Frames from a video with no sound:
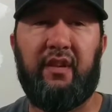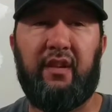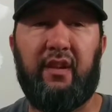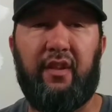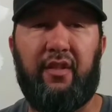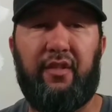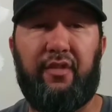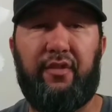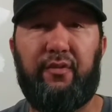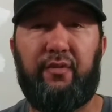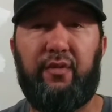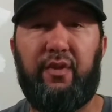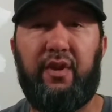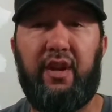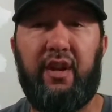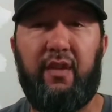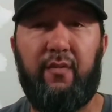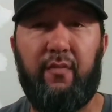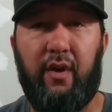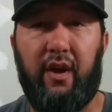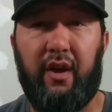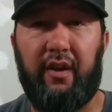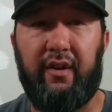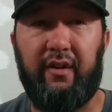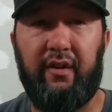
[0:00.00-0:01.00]
a 3D
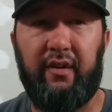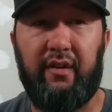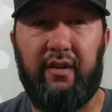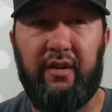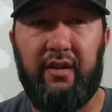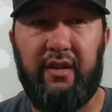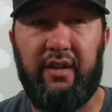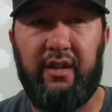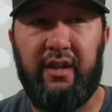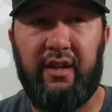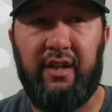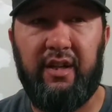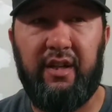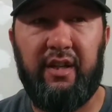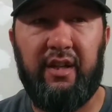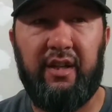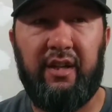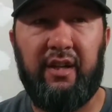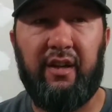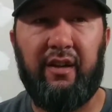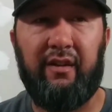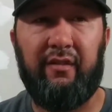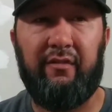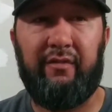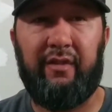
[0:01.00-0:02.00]
model
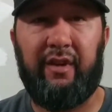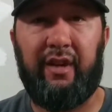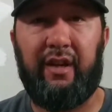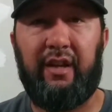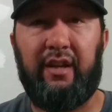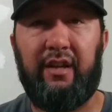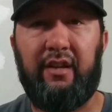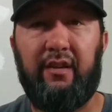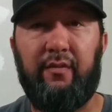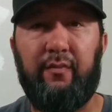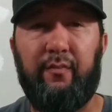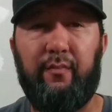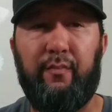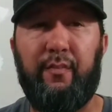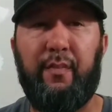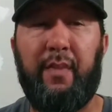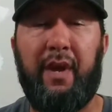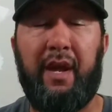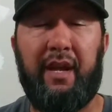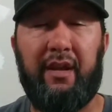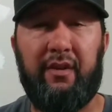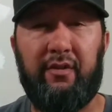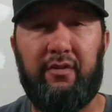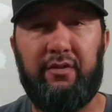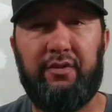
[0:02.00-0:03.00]
of a
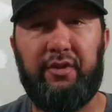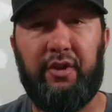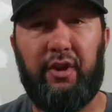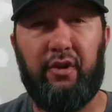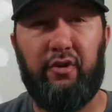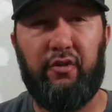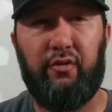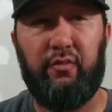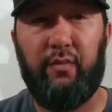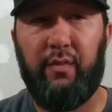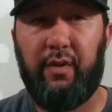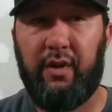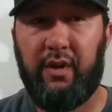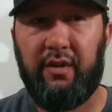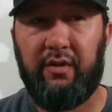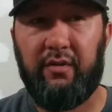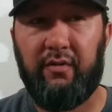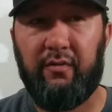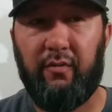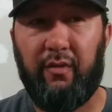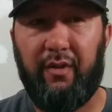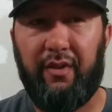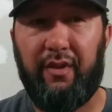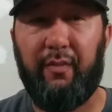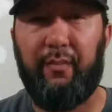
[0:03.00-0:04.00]
male gnome
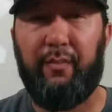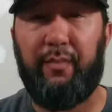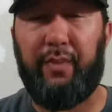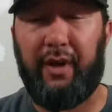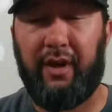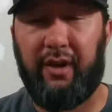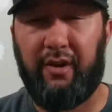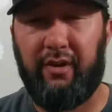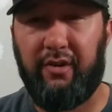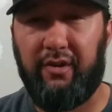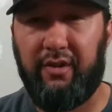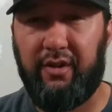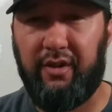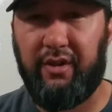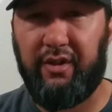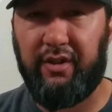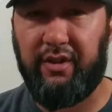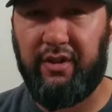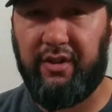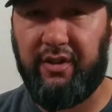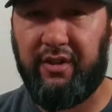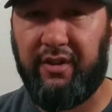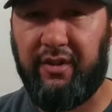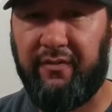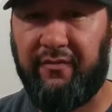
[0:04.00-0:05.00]
with a beard.
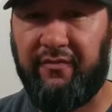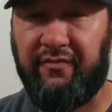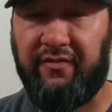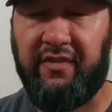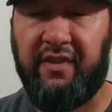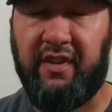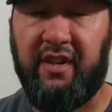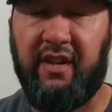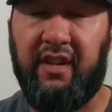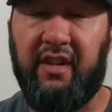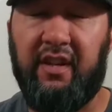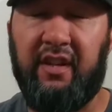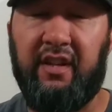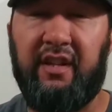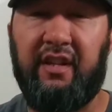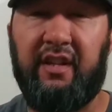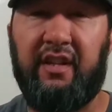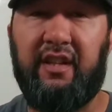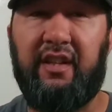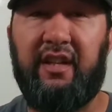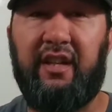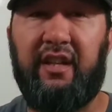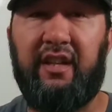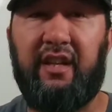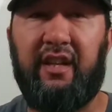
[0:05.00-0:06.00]

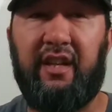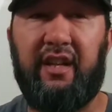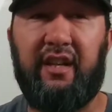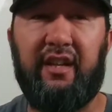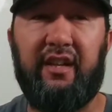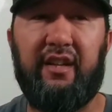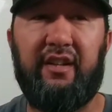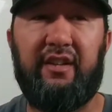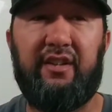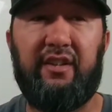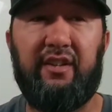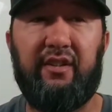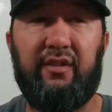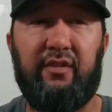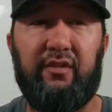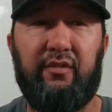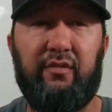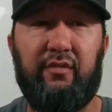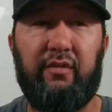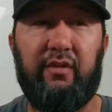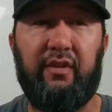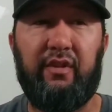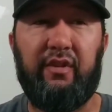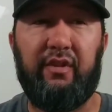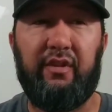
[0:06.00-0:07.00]
He needed
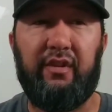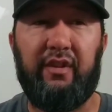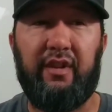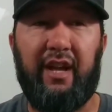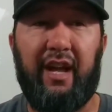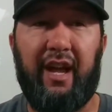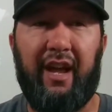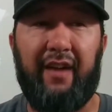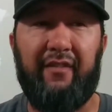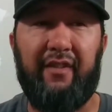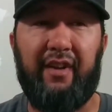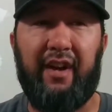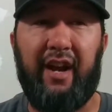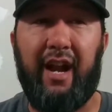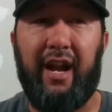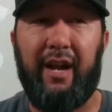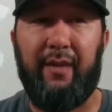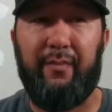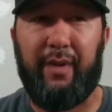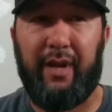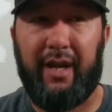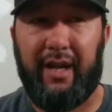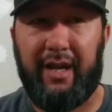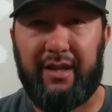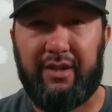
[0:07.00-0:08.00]
to have an eye
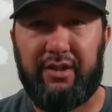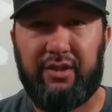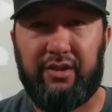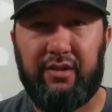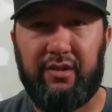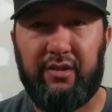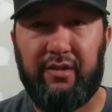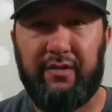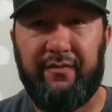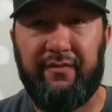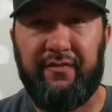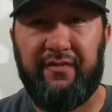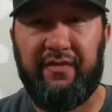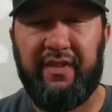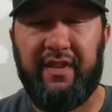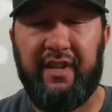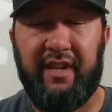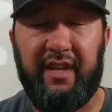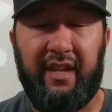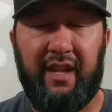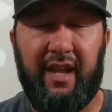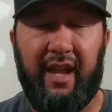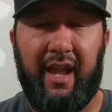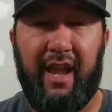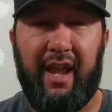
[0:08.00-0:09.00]
patch,
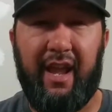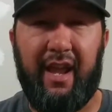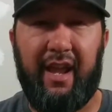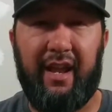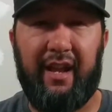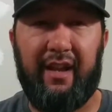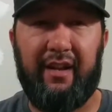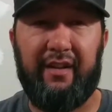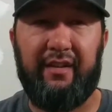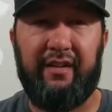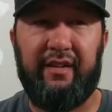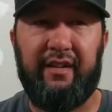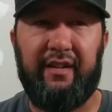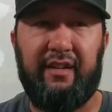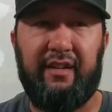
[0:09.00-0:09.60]
and